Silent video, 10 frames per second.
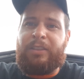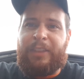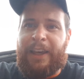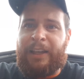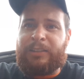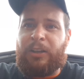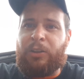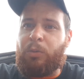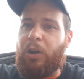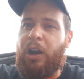things on
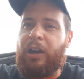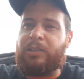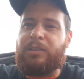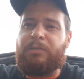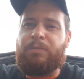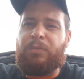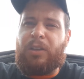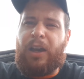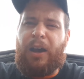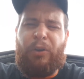the rocks,
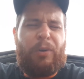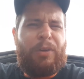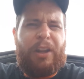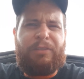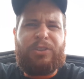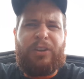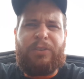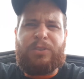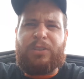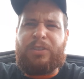or I'm not even sure if it
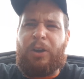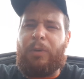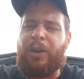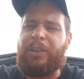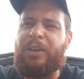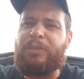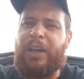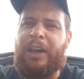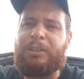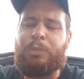was a sailboat, it was a
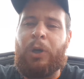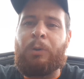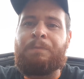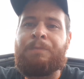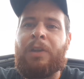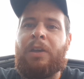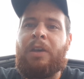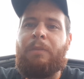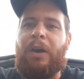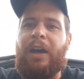houseboat.
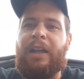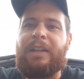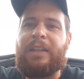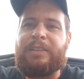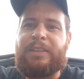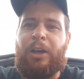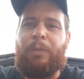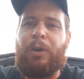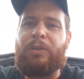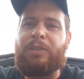But his
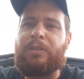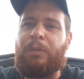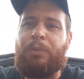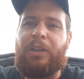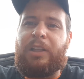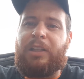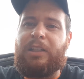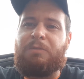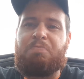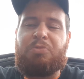sailboat is
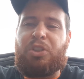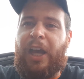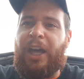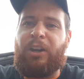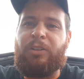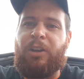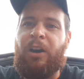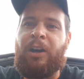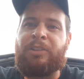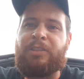completely shattered,
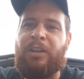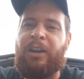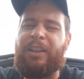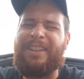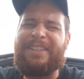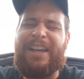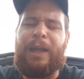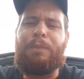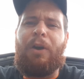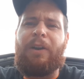gone, sunk. And the
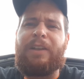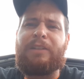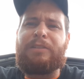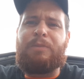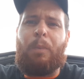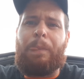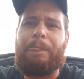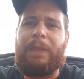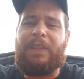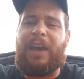sad part is
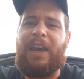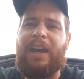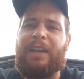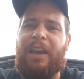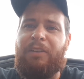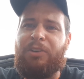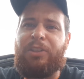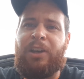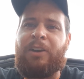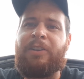they had
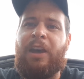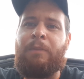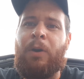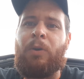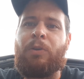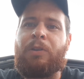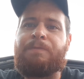everything on that boat.